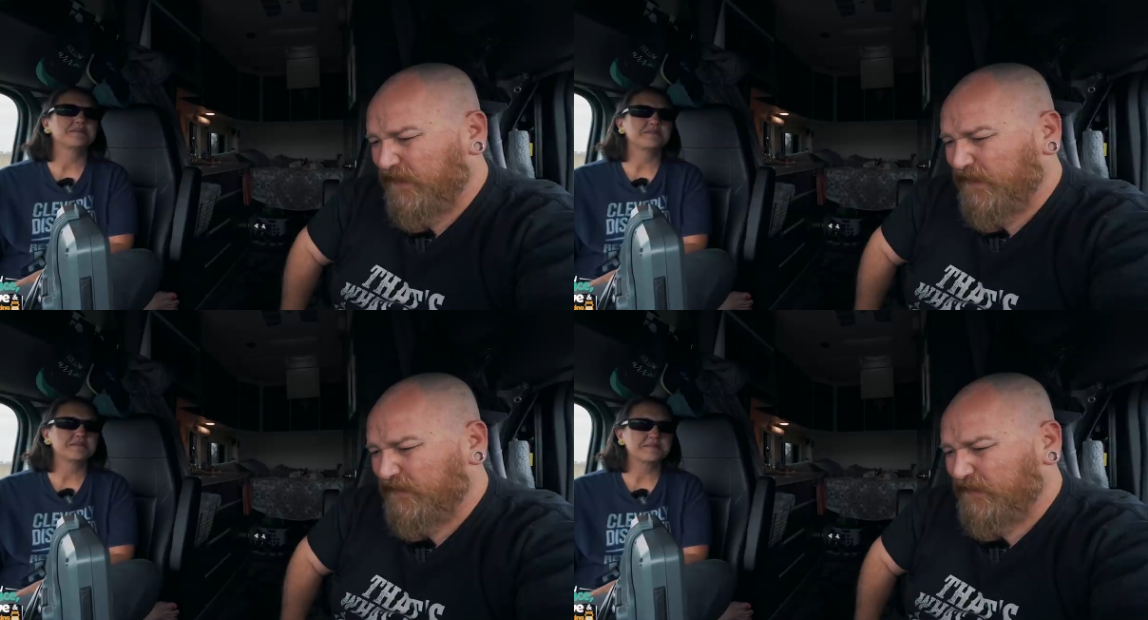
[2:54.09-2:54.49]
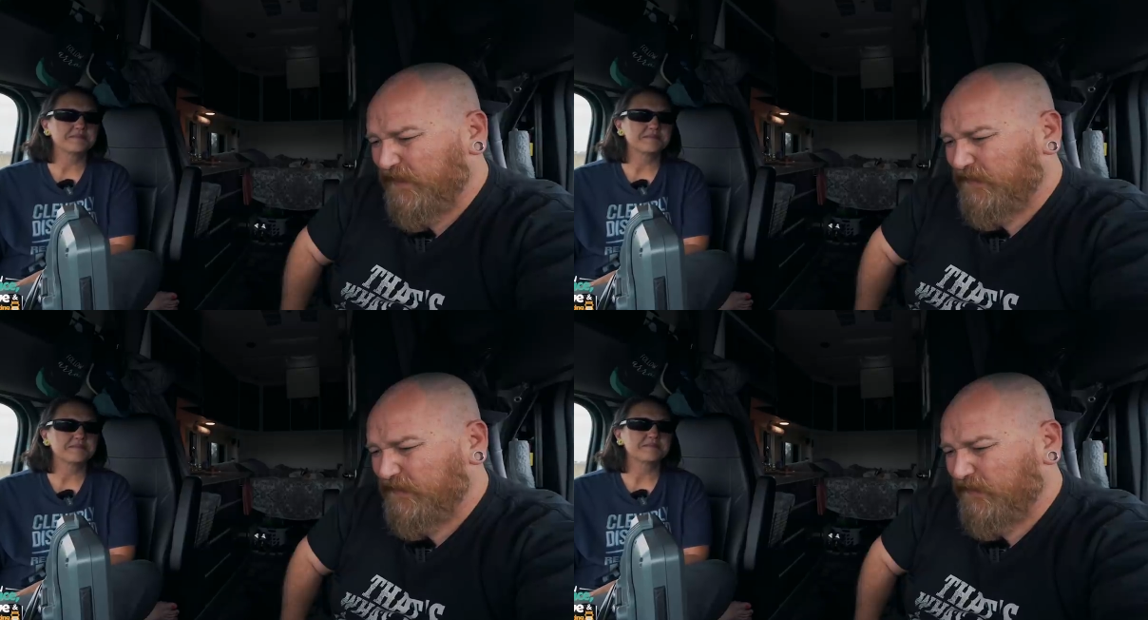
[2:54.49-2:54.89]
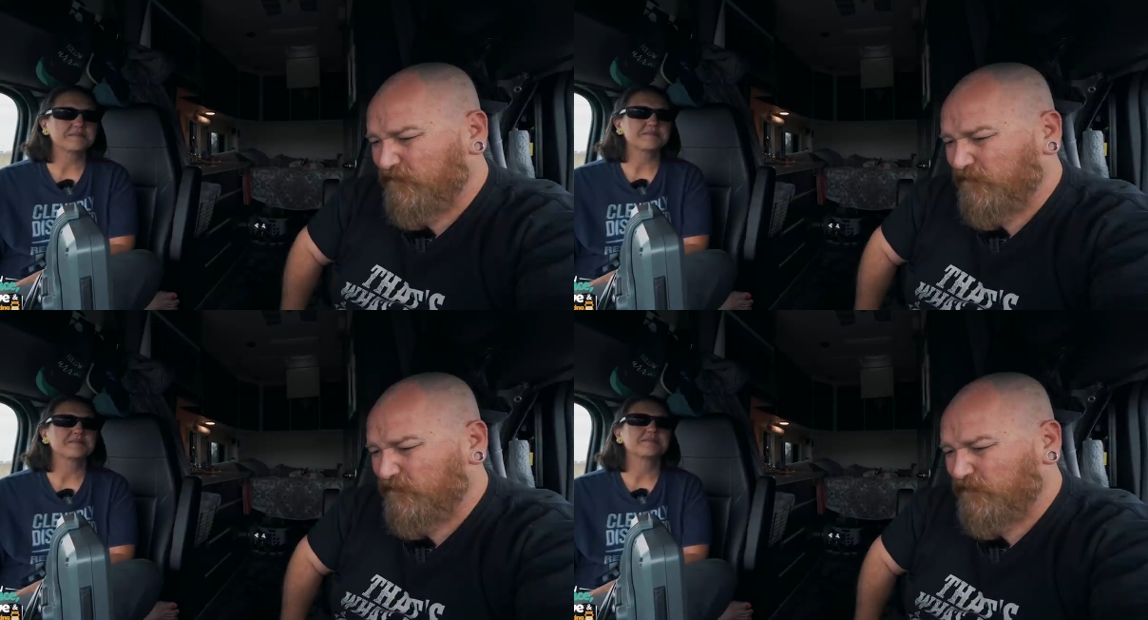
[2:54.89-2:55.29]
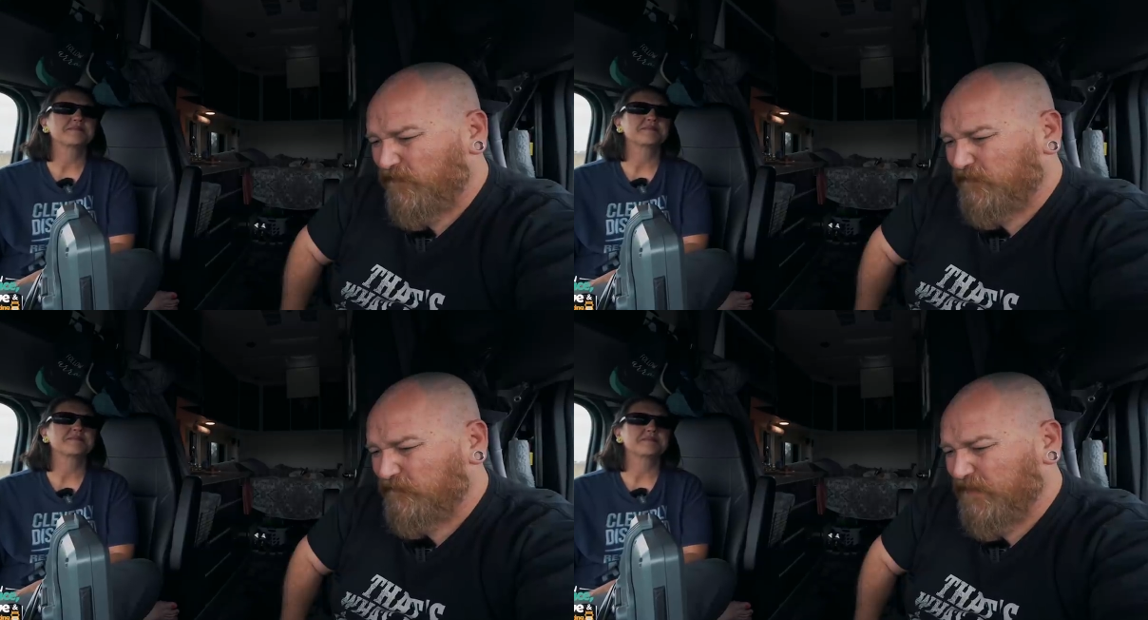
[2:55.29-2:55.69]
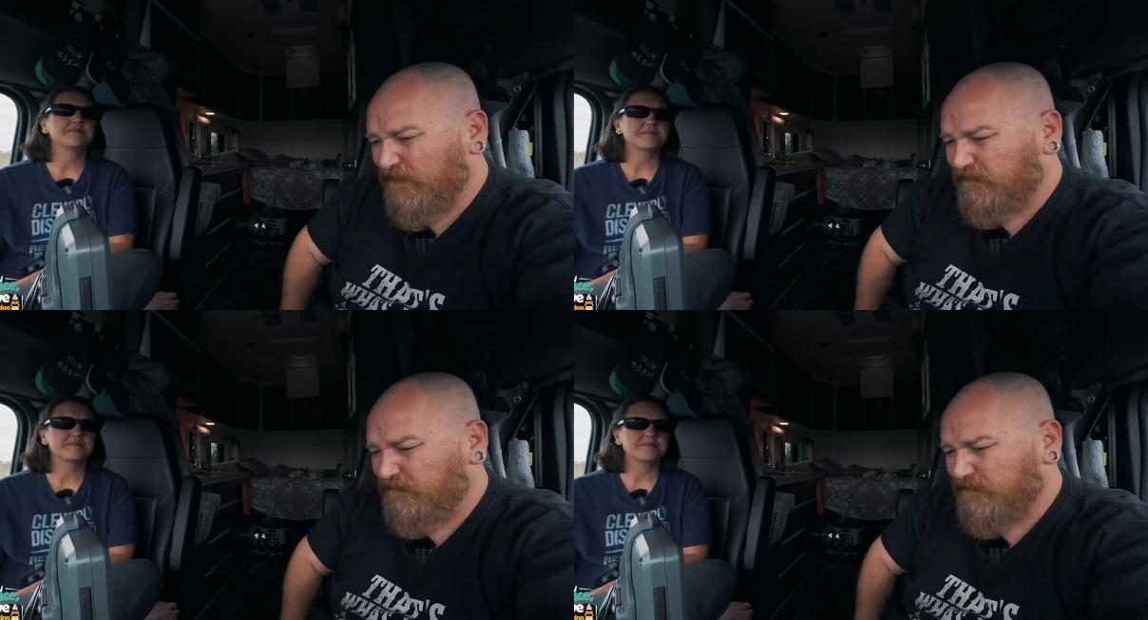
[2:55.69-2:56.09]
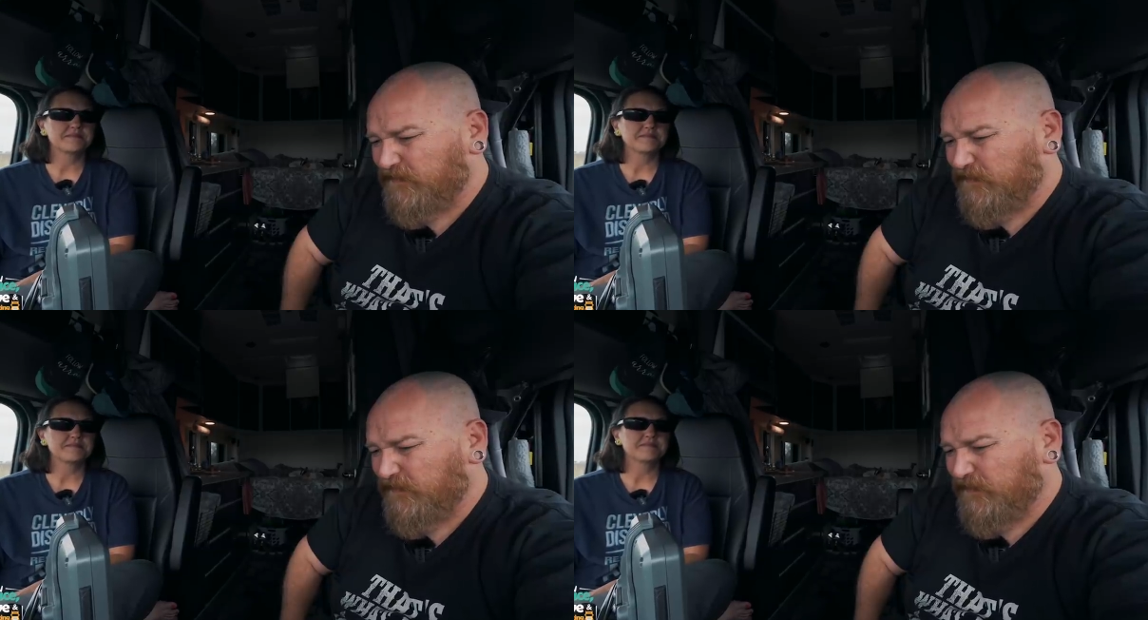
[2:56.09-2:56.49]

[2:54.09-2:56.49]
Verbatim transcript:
Speaker 1: and any other documents